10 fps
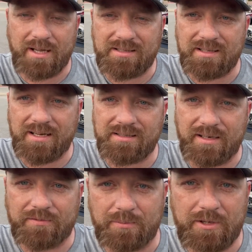It's nice to
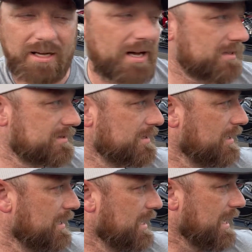hear from you
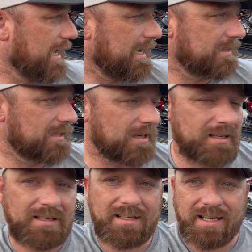guys, and
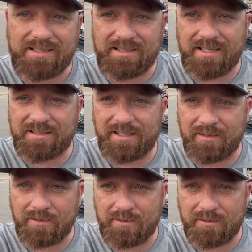it's nice to get a
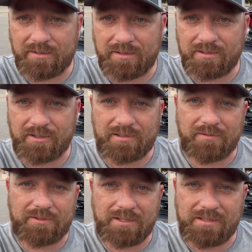little
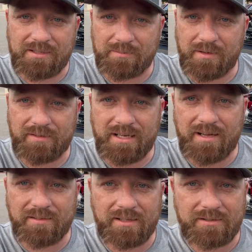constructive criticism every now
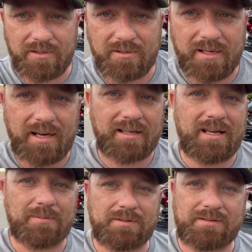and then too, to kind of
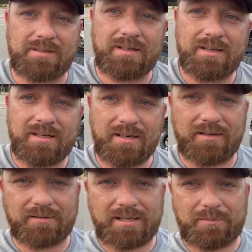keep us, you
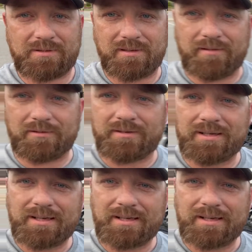know, keep us level.